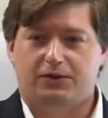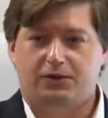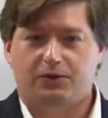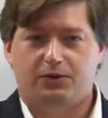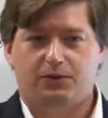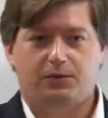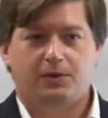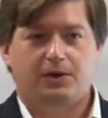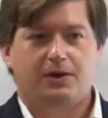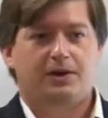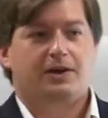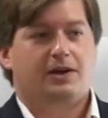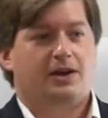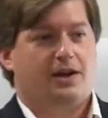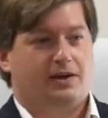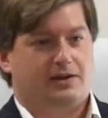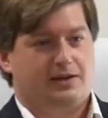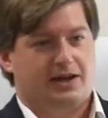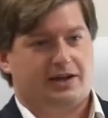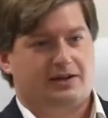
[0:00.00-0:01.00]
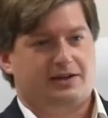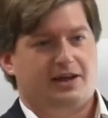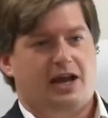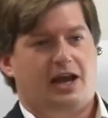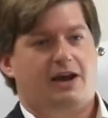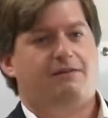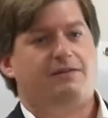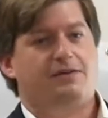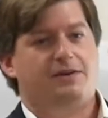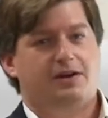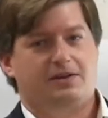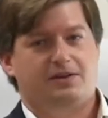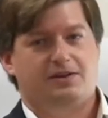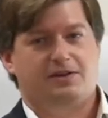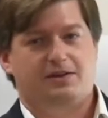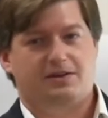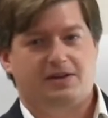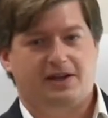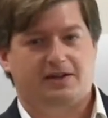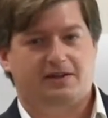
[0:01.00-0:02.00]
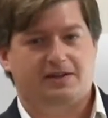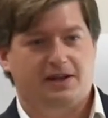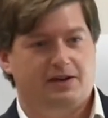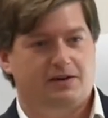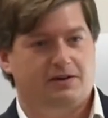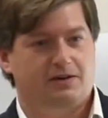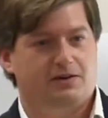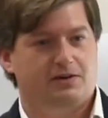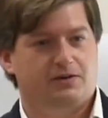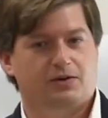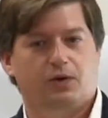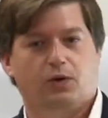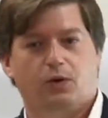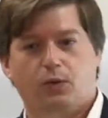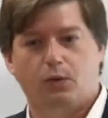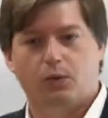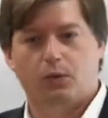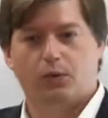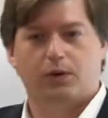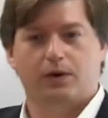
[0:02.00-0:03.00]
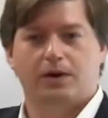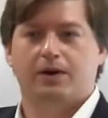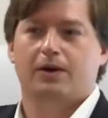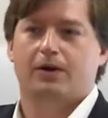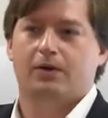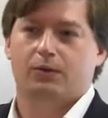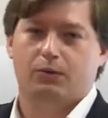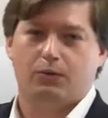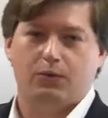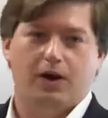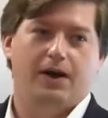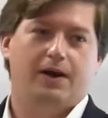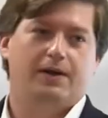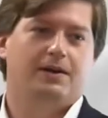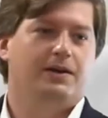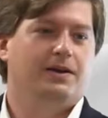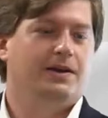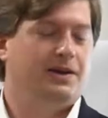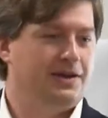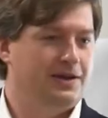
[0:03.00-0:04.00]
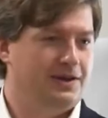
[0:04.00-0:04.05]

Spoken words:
to elect half a dozen state senators or run